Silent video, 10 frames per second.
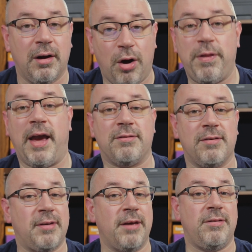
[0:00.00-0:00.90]
All the
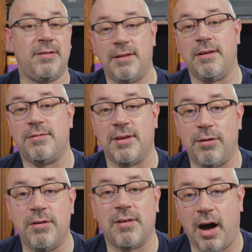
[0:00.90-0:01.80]
exercises in this
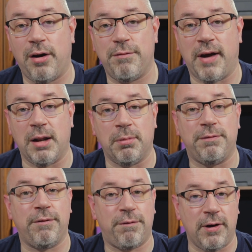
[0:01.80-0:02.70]
series are available
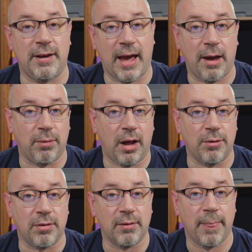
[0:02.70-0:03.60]
for free download.